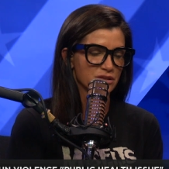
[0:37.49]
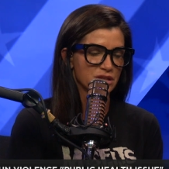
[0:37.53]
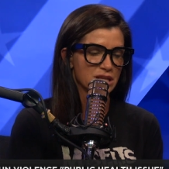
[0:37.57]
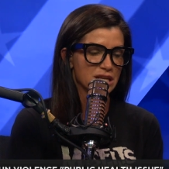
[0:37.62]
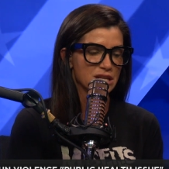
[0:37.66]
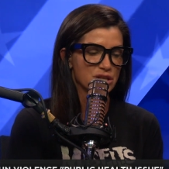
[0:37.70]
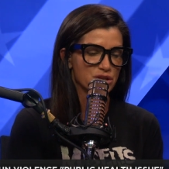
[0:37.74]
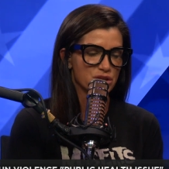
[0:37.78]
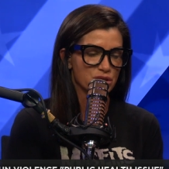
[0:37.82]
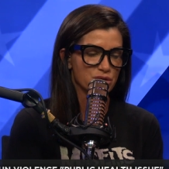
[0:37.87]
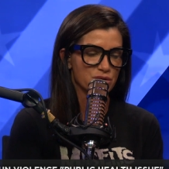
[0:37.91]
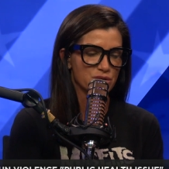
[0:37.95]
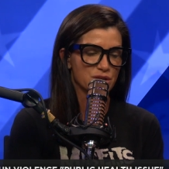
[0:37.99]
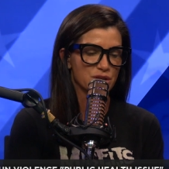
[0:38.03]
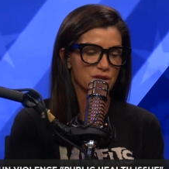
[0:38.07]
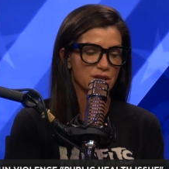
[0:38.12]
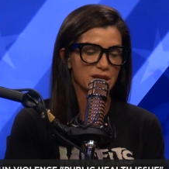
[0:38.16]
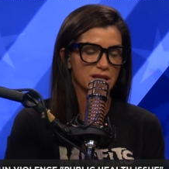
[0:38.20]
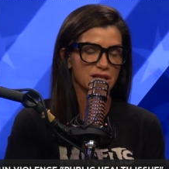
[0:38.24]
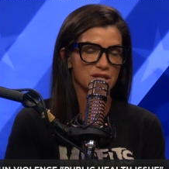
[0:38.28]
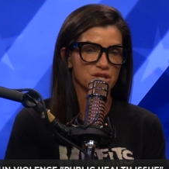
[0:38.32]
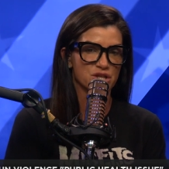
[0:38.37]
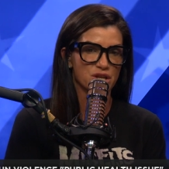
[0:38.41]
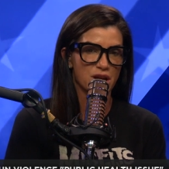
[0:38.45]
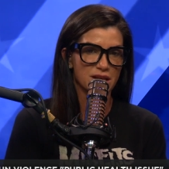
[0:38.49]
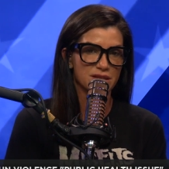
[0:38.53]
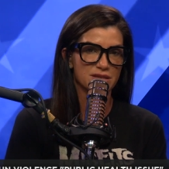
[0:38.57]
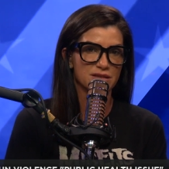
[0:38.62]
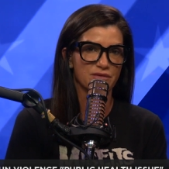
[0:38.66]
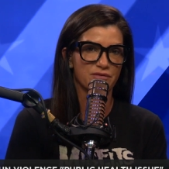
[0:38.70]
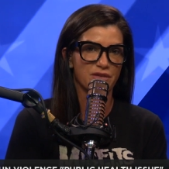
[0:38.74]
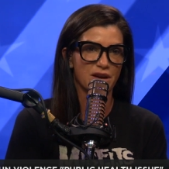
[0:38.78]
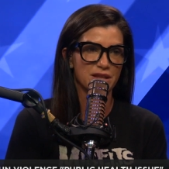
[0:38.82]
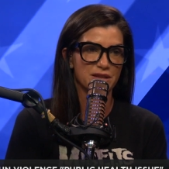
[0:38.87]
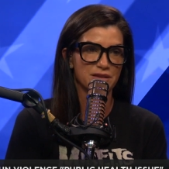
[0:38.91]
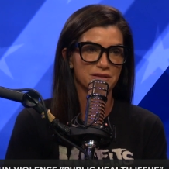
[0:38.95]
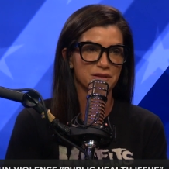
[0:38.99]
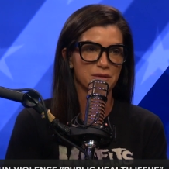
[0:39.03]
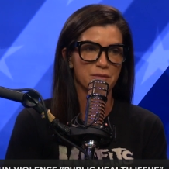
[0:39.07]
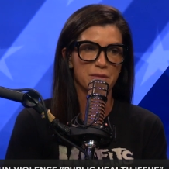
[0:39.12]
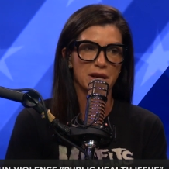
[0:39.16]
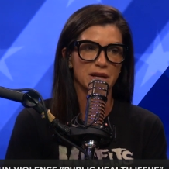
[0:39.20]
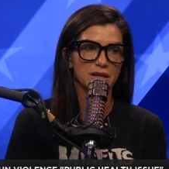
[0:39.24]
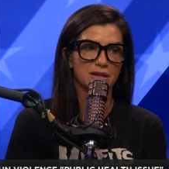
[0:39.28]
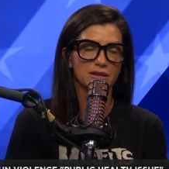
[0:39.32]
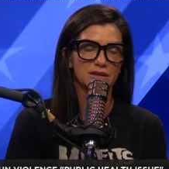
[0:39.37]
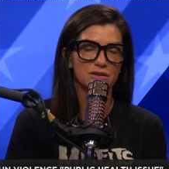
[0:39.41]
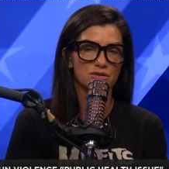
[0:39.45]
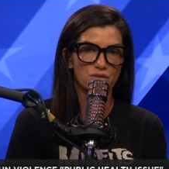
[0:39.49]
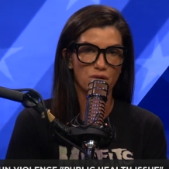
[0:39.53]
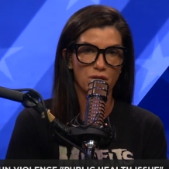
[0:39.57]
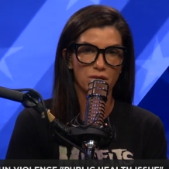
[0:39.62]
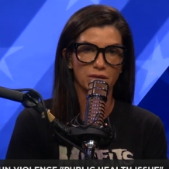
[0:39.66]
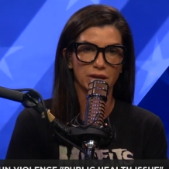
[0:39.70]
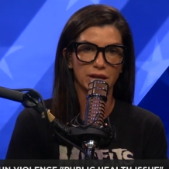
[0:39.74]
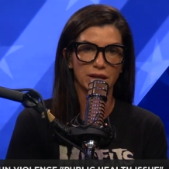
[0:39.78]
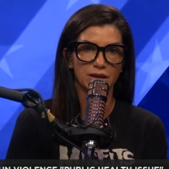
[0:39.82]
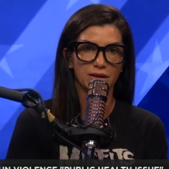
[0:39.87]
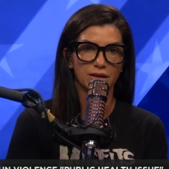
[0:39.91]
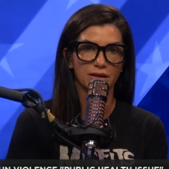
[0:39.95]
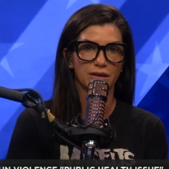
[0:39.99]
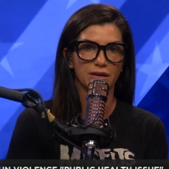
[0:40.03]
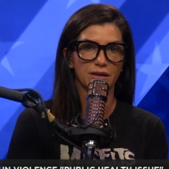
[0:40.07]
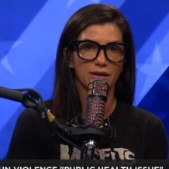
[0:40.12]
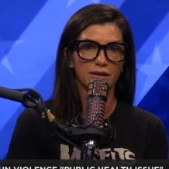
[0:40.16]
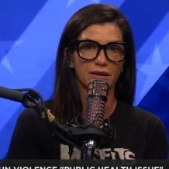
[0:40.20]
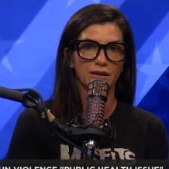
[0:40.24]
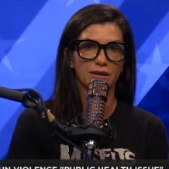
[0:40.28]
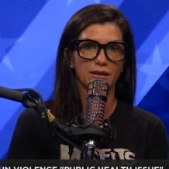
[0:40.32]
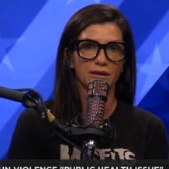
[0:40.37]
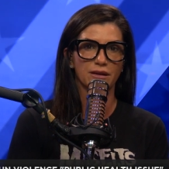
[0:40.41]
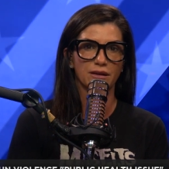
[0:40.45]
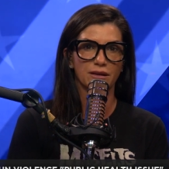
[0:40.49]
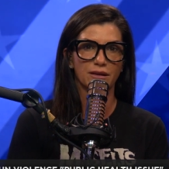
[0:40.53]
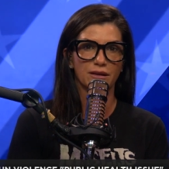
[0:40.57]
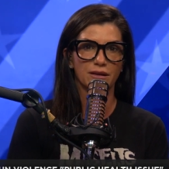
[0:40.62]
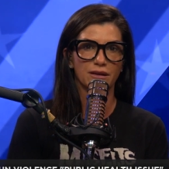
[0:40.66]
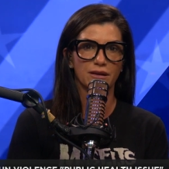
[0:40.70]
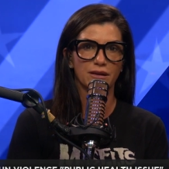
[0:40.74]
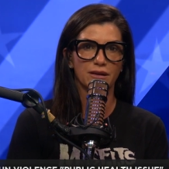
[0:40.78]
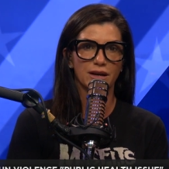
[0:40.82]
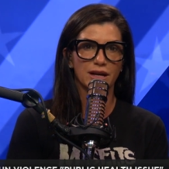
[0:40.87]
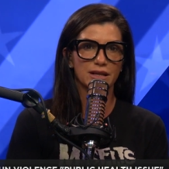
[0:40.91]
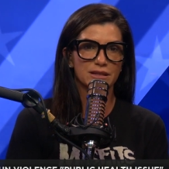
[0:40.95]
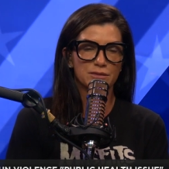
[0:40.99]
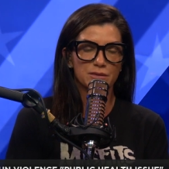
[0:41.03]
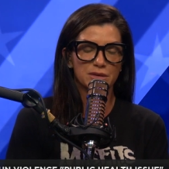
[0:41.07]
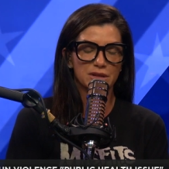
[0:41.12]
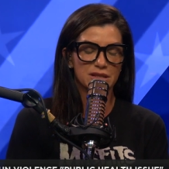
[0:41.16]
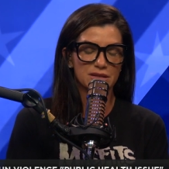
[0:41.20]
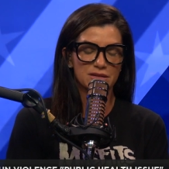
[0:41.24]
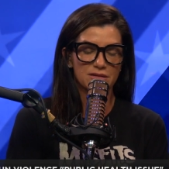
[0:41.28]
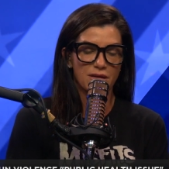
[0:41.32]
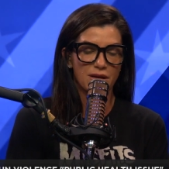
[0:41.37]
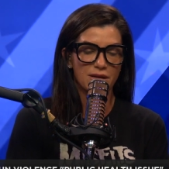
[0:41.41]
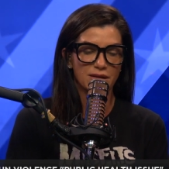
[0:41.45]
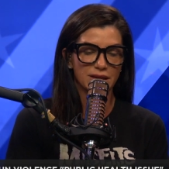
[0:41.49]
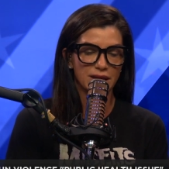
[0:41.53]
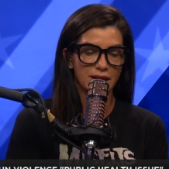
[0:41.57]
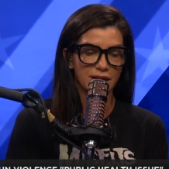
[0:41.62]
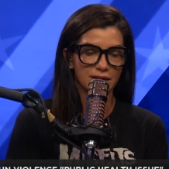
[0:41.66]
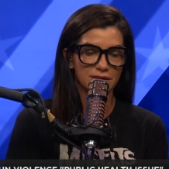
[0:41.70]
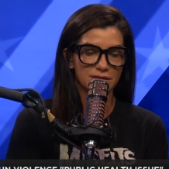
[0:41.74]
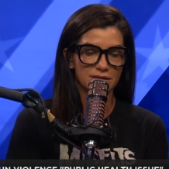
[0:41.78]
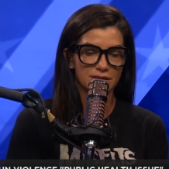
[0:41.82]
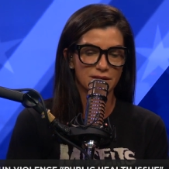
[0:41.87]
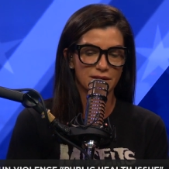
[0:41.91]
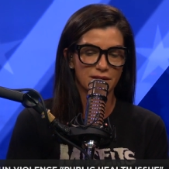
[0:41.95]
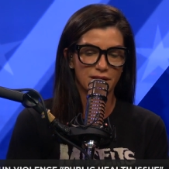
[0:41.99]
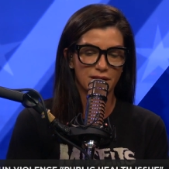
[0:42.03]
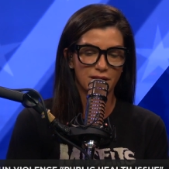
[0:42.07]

issue so they can justify their demand to control it. That's what this all is.